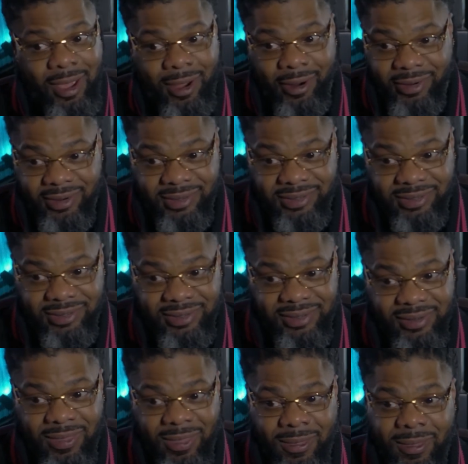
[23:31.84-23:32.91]
artists.
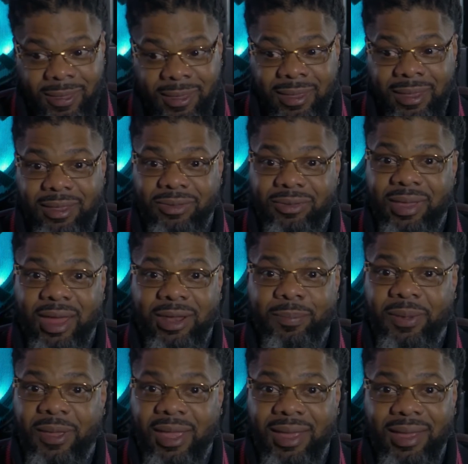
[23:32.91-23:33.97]
Yeah. You gotta
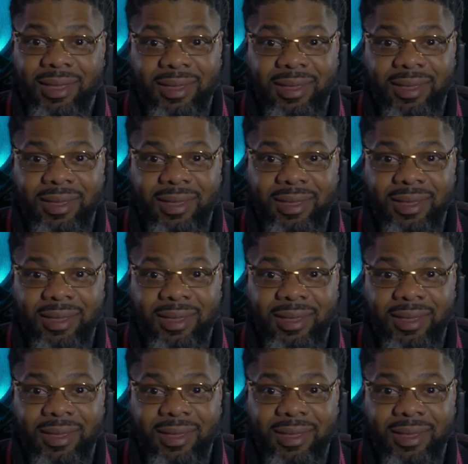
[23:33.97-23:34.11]
pay.